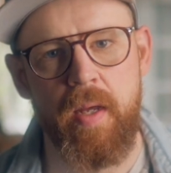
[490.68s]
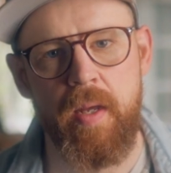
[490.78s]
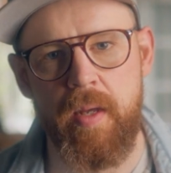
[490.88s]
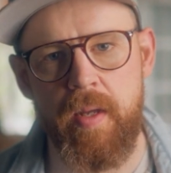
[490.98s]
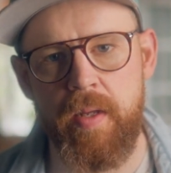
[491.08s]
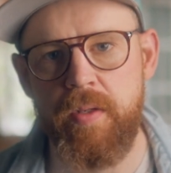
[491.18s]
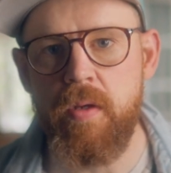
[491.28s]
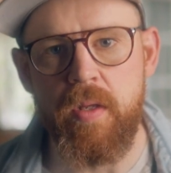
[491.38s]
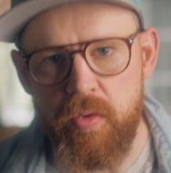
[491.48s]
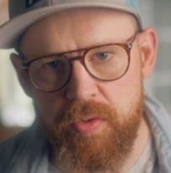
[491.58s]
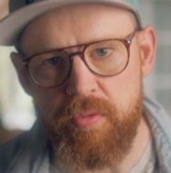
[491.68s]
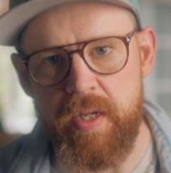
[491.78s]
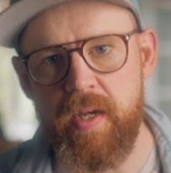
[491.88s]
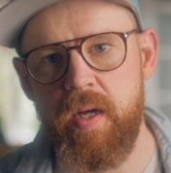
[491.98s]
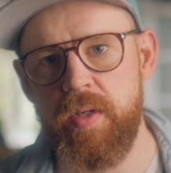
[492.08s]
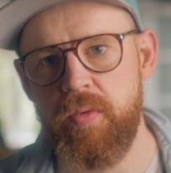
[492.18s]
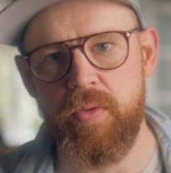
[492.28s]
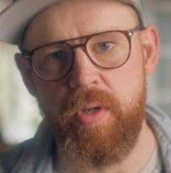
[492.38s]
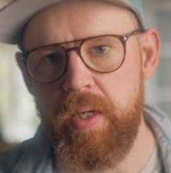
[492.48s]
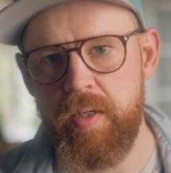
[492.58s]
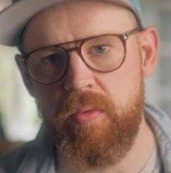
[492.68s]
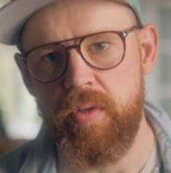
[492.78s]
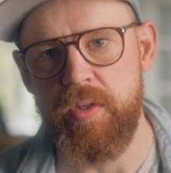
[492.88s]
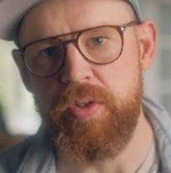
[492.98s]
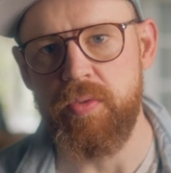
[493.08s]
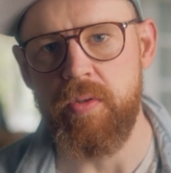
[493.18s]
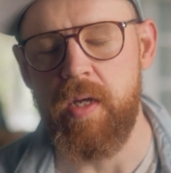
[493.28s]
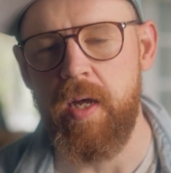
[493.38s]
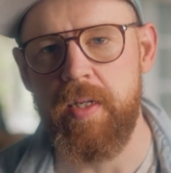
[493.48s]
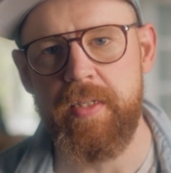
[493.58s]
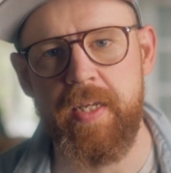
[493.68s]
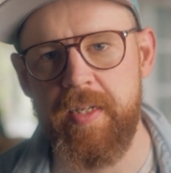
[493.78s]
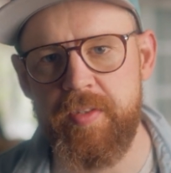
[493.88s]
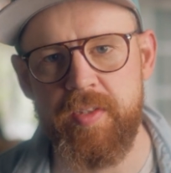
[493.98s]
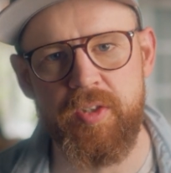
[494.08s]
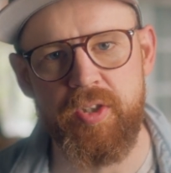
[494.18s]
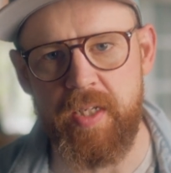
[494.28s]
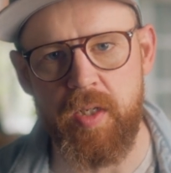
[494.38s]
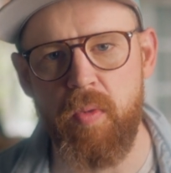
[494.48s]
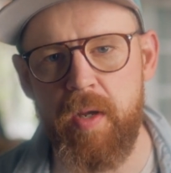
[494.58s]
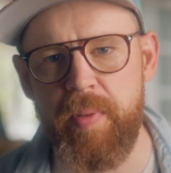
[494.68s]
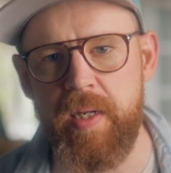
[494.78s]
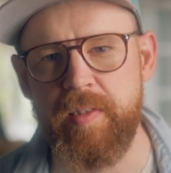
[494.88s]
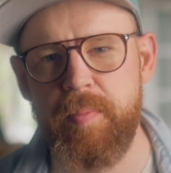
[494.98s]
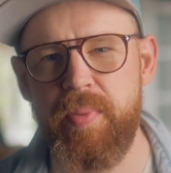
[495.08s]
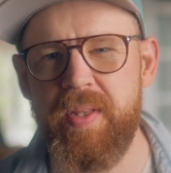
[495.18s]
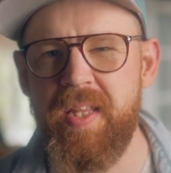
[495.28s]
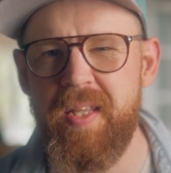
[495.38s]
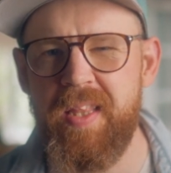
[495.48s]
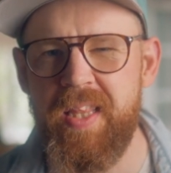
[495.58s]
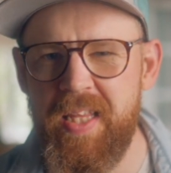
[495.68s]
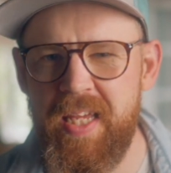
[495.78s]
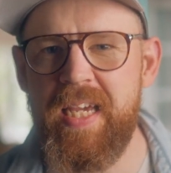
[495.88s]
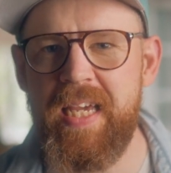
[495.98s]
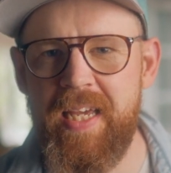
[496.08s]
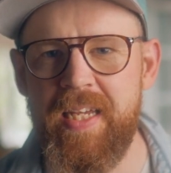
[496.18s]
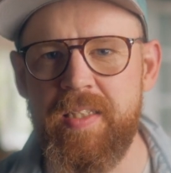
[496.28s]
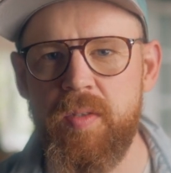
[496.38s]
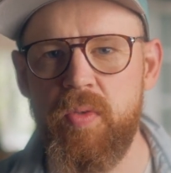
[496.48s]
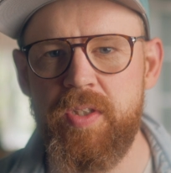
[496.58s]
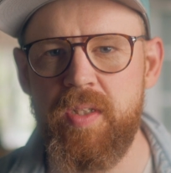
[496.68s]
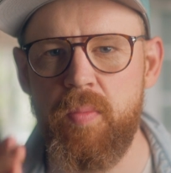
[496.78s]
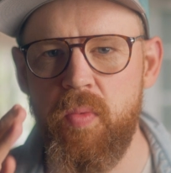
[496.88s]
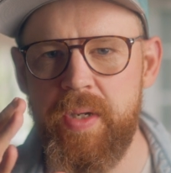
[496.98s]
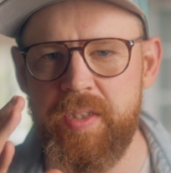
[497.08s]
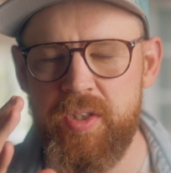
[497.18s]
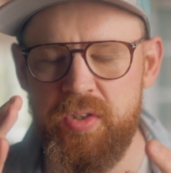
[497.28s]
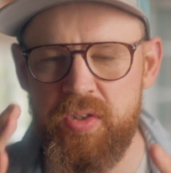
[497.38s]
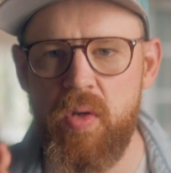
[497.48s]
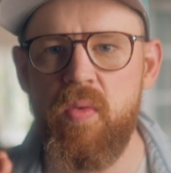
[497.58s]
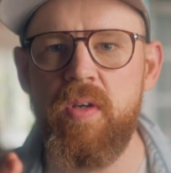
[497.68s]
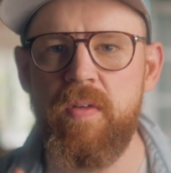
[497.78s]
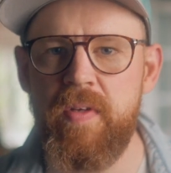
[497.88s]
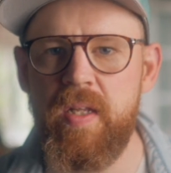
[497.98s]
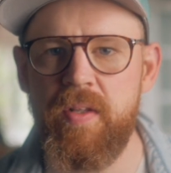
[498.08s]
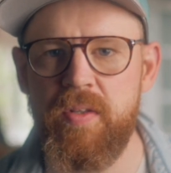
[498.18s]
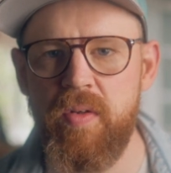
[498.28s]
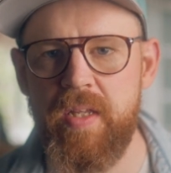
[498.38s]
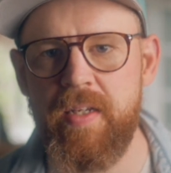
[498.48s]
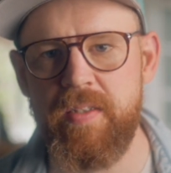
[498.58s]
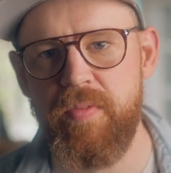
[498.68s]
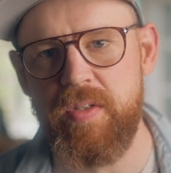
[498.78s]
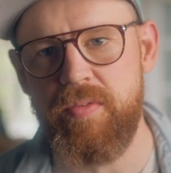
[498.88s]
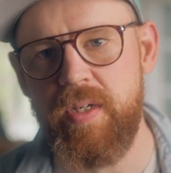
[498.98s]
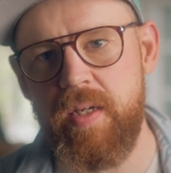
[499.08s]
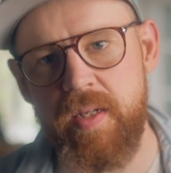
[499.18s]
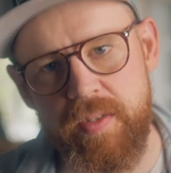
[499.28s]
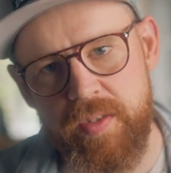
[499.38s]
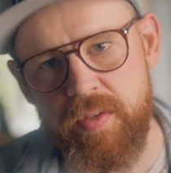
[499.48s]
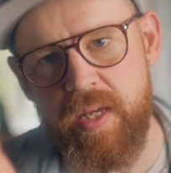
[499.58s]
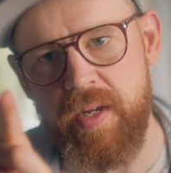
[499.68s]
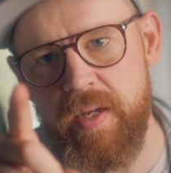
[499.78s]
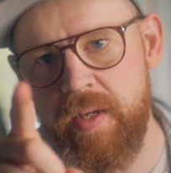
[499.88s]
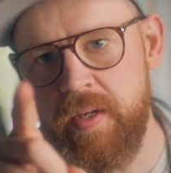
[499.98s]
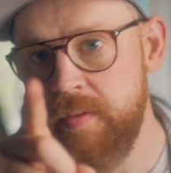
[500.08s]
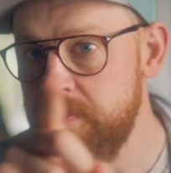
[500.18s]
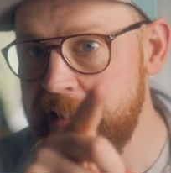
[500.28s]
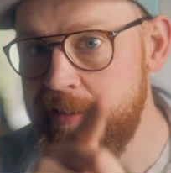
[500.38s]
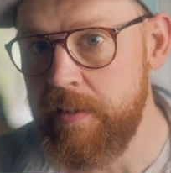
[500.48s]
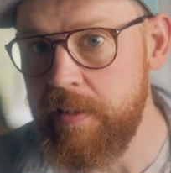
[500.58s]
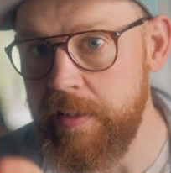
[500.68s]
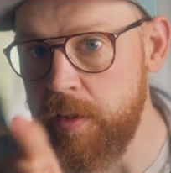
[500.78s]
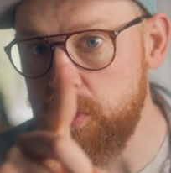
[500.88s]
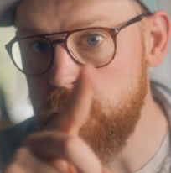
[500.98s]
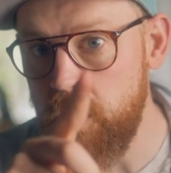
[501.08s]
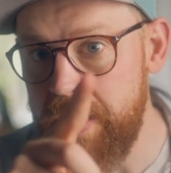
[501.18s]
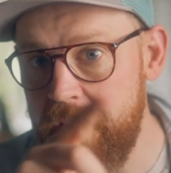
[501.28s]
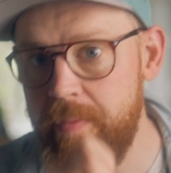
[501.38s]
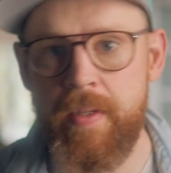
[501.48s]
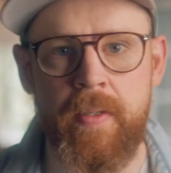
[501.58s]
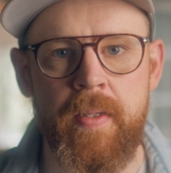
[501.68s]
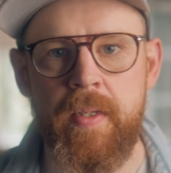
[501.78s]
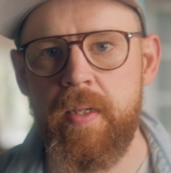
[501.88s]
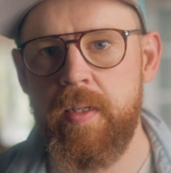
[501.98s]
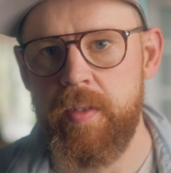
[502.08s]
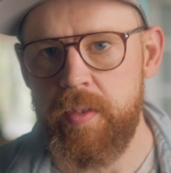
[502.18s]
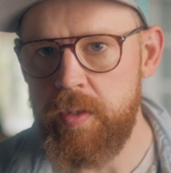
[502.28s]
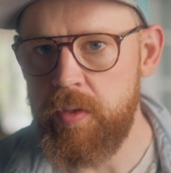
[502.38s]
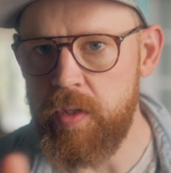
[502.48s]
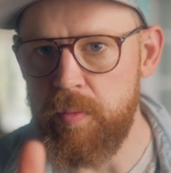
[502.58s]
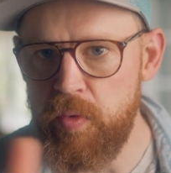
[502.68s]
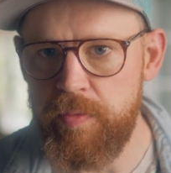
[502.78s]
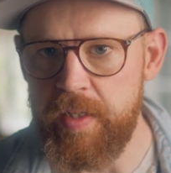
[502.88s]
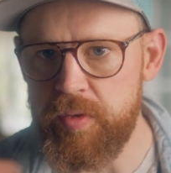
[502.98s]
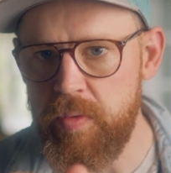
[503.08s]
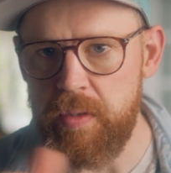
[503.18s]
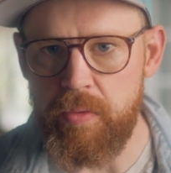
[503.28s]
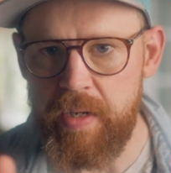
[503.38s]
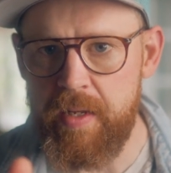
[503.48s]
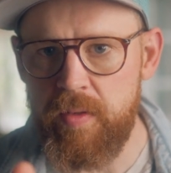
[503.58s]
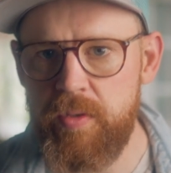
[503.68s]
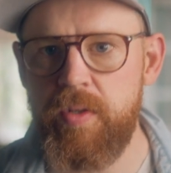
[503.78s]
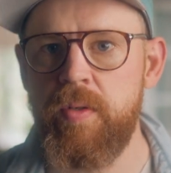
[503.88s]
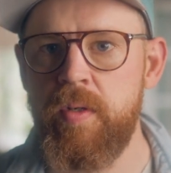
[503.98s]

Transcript: and you can use a gray card or a neutral card and just set your white balance. But the thing is, what is so convenient on the A7S III is you get a little square. You can move that square around,